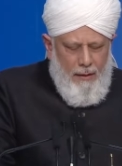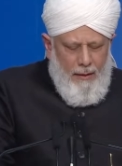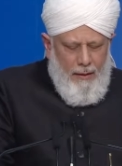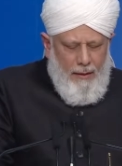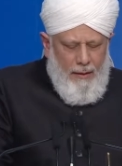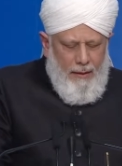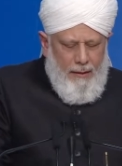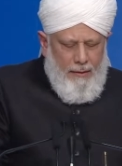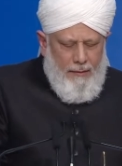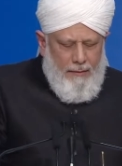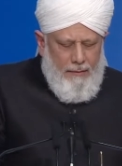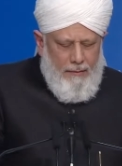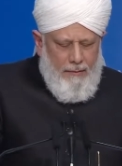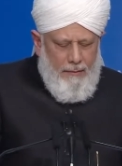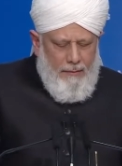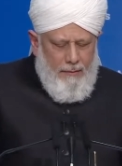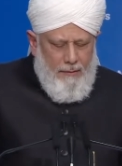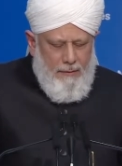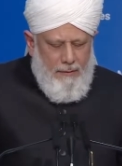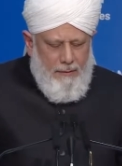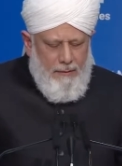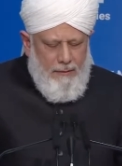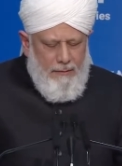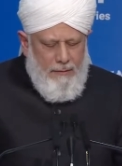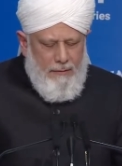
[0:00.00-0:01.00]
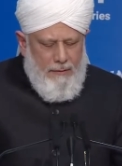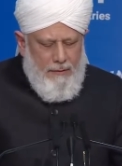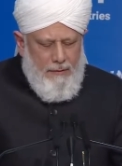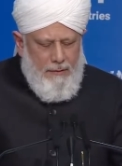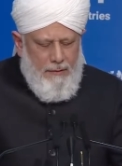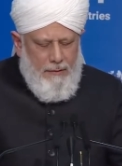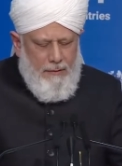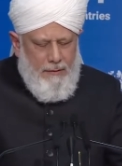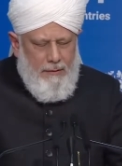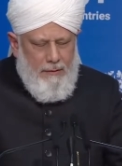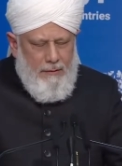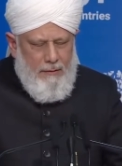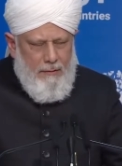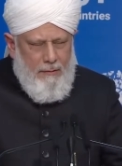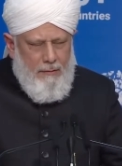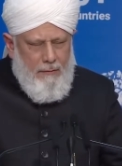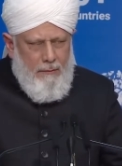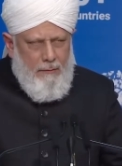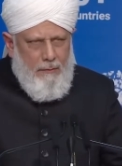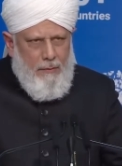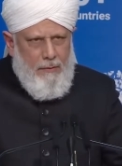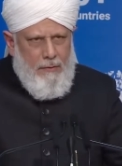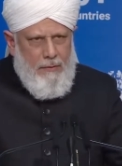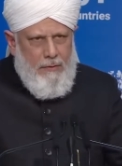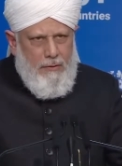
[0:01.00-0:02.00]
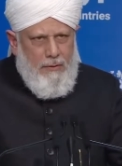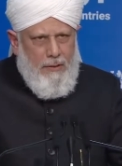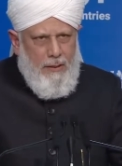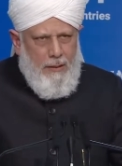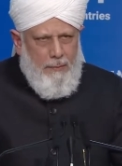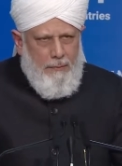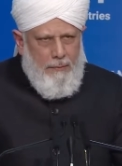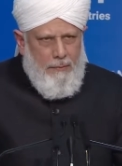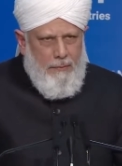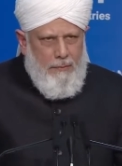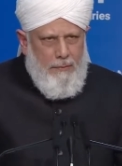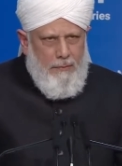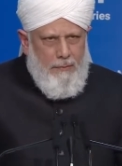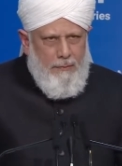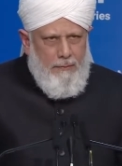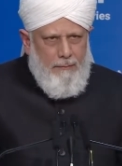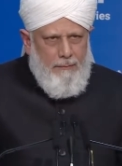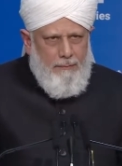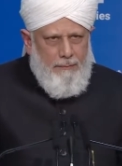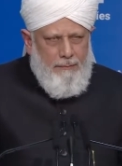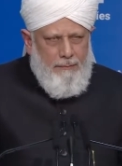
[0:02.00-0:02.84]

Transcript: and consider what steps